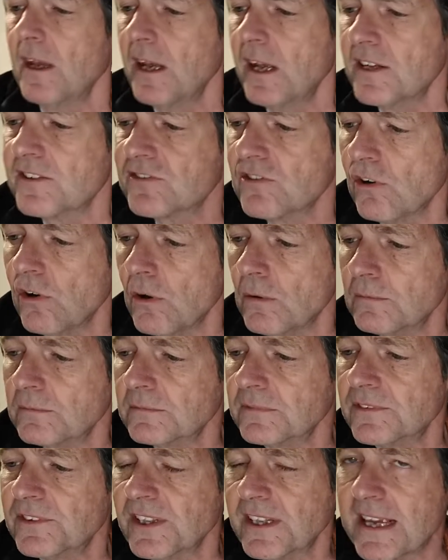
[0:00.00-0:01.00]
And so
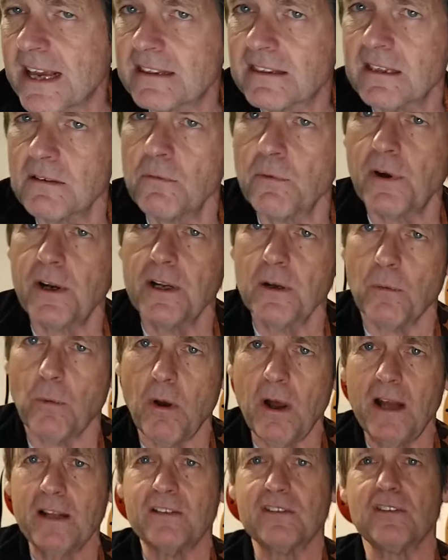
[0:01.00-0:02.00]
to get them where you
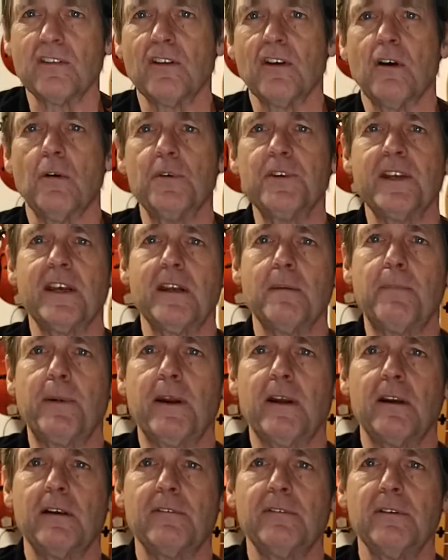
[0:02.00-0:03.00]
want to, though, we get a
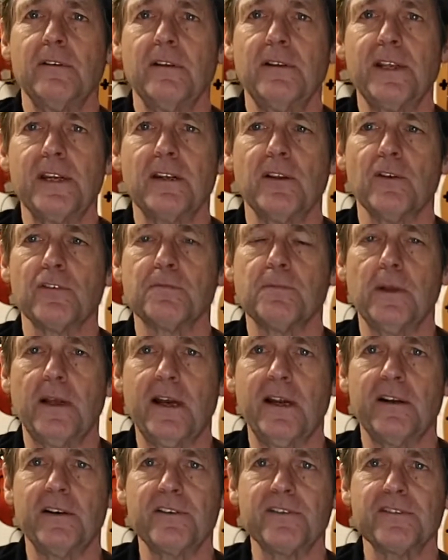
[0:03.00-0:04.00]
pair of needle nose
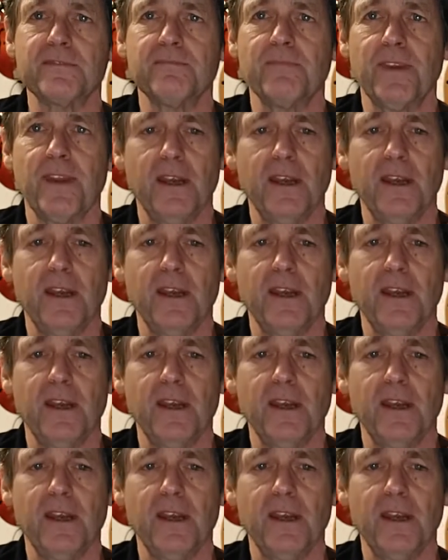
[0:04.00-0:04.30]
pliers.